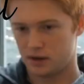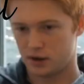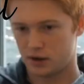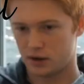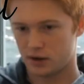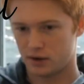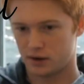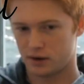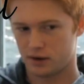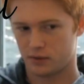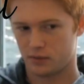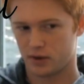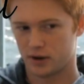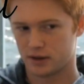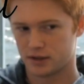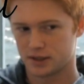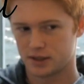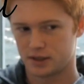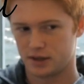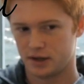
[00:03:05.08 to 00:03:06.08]
Dakota,
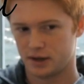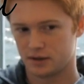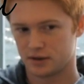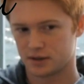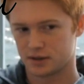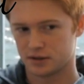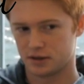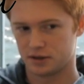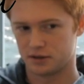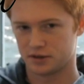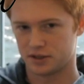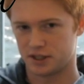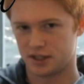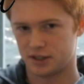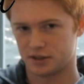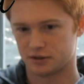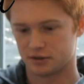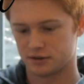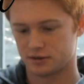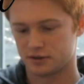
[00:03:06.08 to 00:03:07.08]
where's the nearest Little
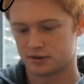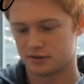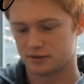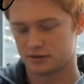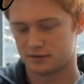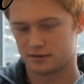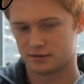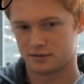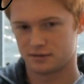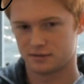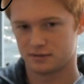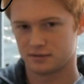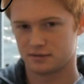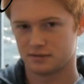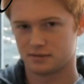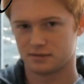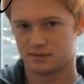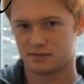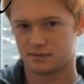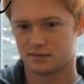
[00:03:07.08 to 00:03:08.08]
Caesars?
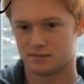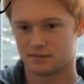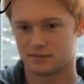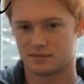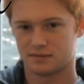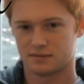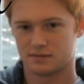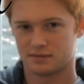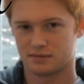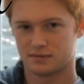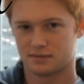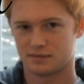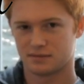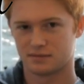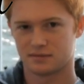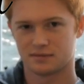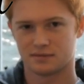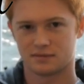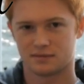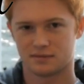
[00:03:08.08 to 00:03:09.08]
Papa John's is better.